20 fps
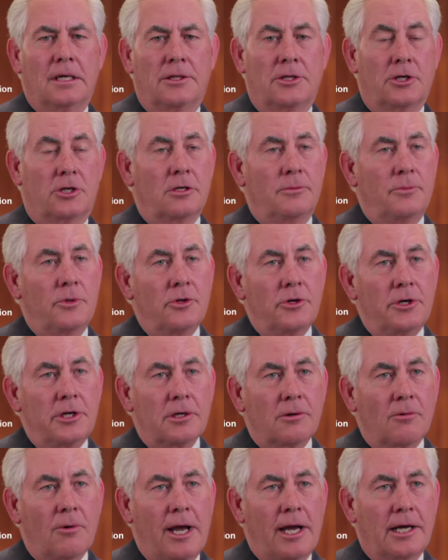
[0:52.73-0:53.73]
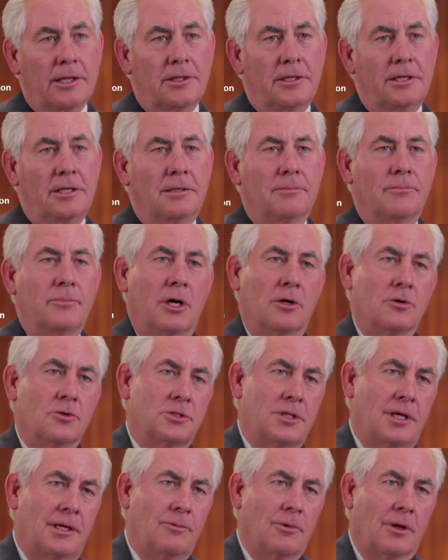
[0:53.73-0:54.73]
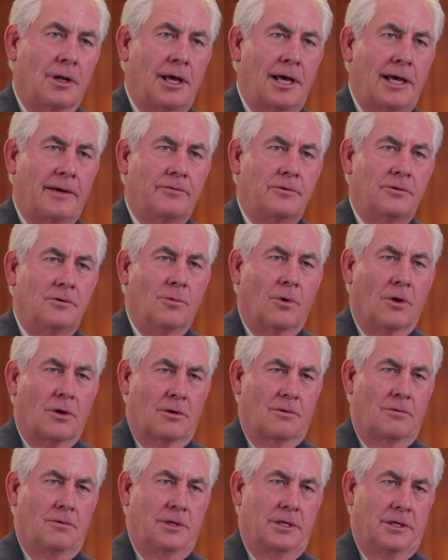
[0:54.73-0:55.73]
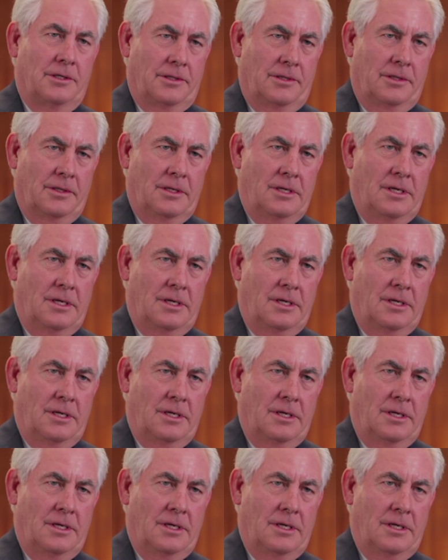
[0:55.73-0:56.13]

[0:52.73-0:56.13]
uh, the community around them, those they will have to work with